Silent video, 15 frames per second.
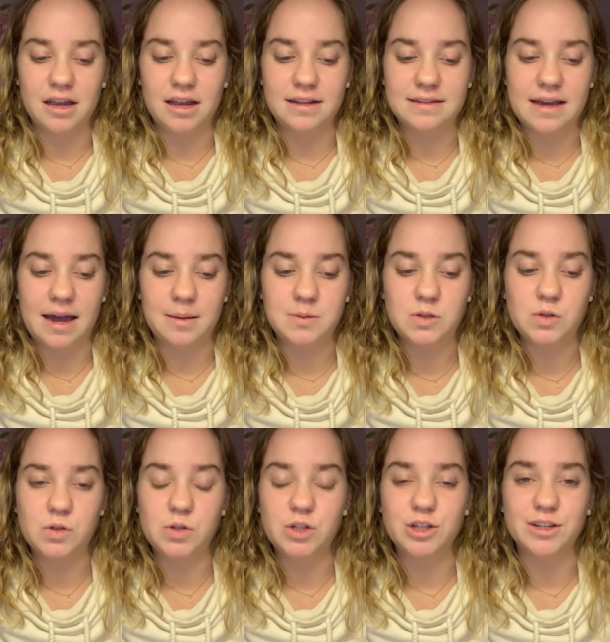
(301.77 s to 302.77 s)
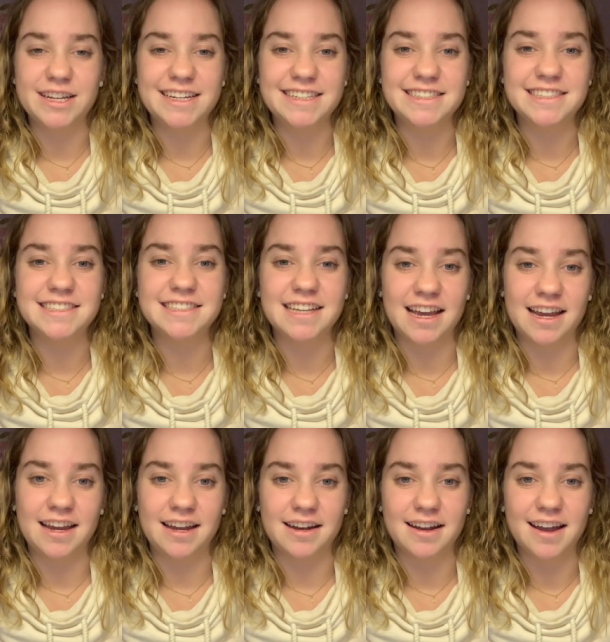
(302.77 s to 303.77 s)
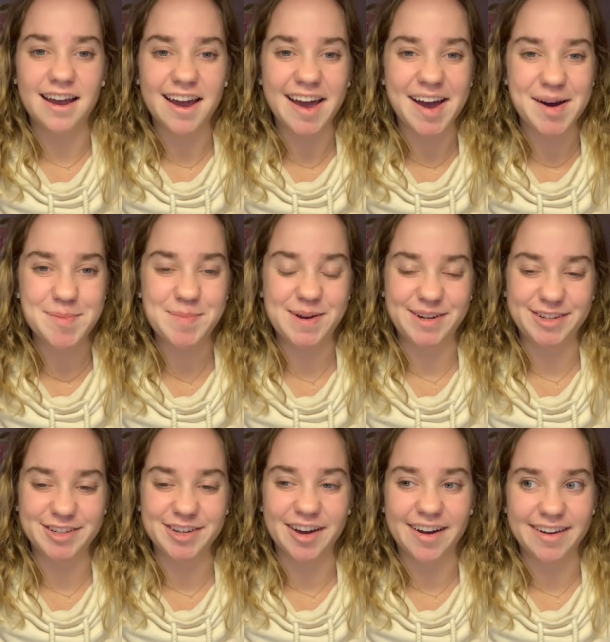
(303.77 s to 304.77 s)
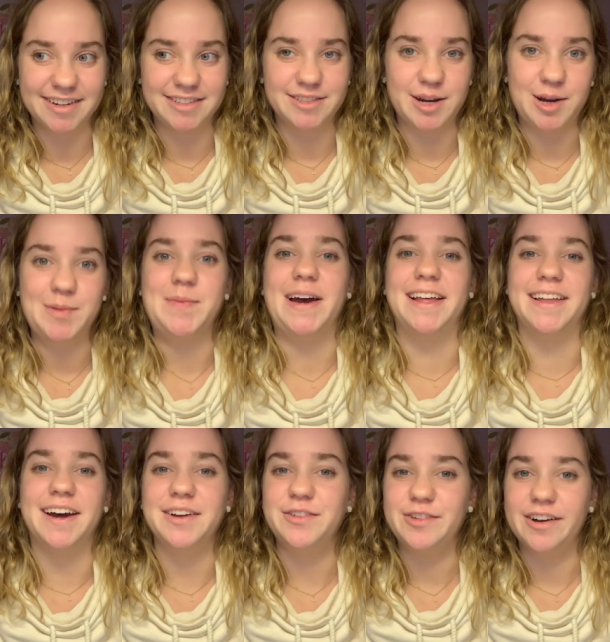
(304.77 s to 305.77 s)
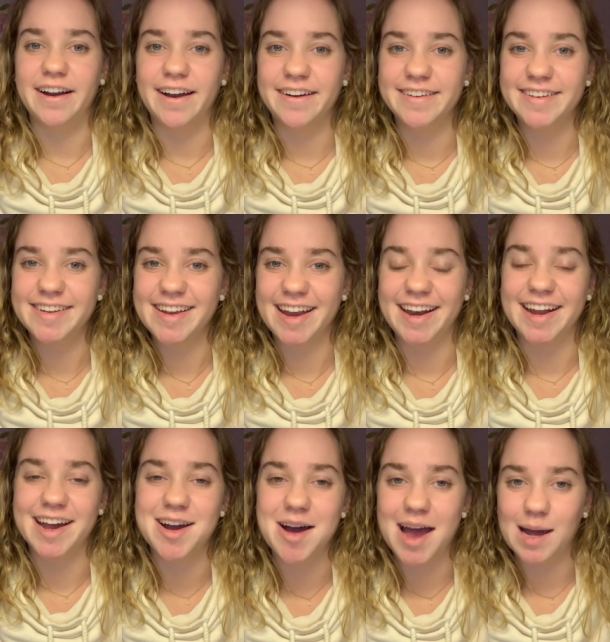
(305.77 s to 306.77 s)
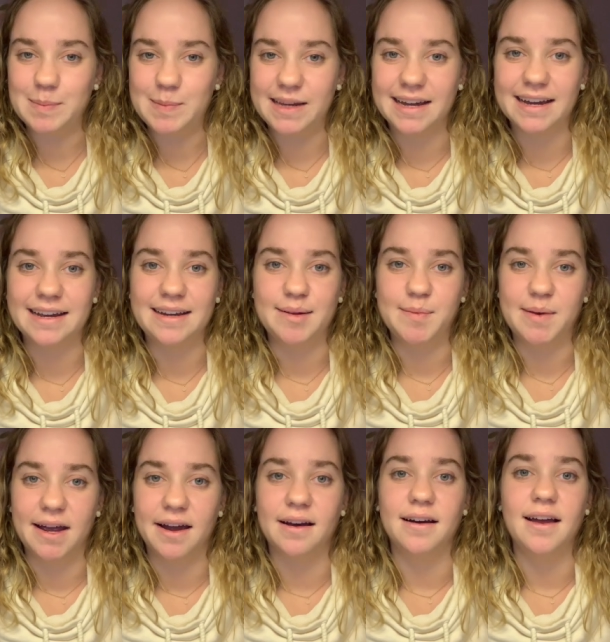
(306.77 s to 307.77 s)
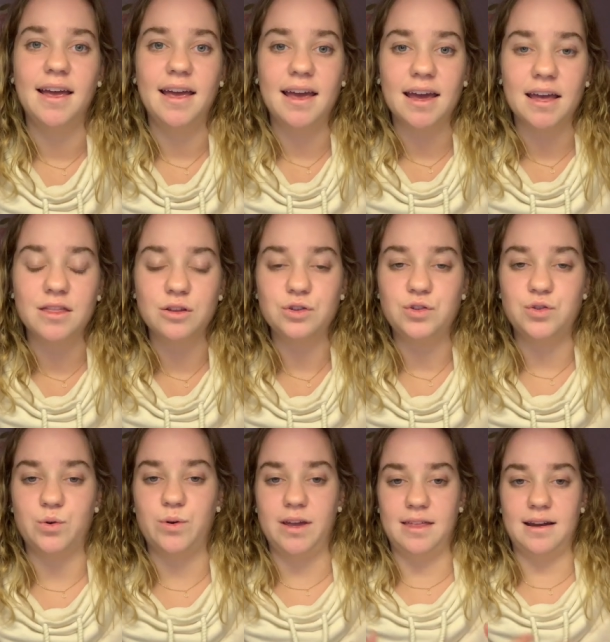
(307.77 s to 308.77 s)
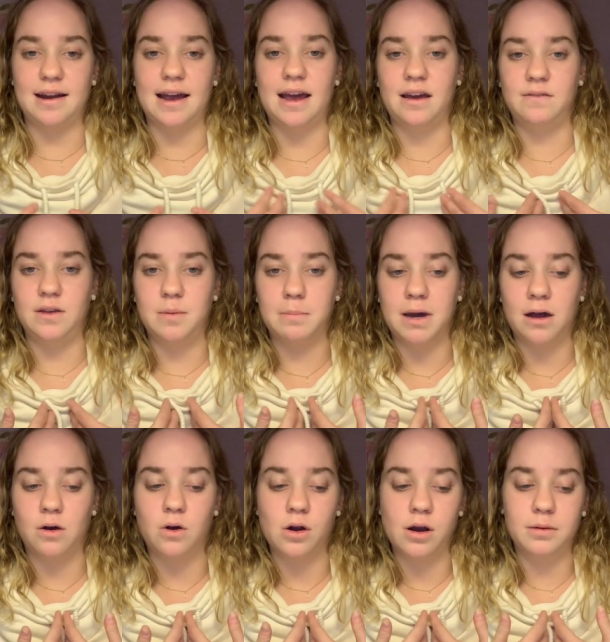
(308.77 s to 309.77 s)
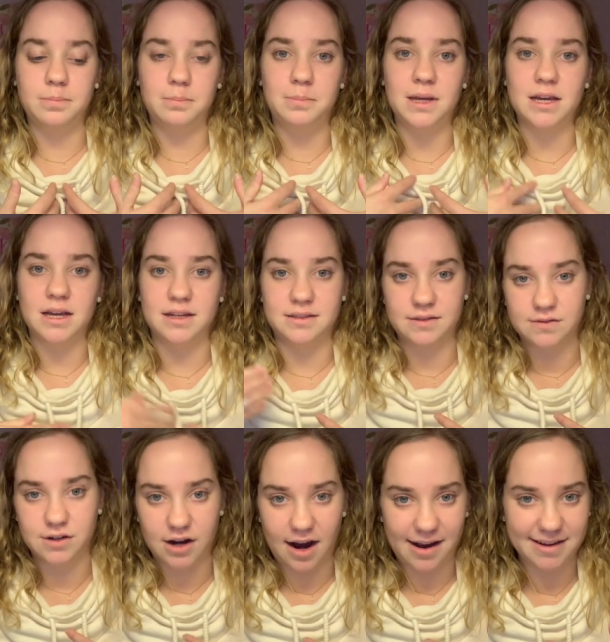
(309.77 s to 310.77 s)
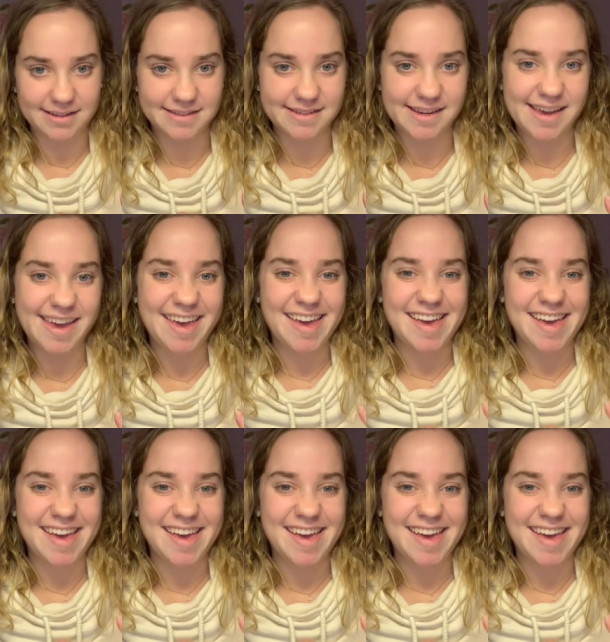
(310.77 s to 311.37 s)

it's absolutely insane how much God has turned my life around and how happy I am now and the joy that I have in my heart because of Christ.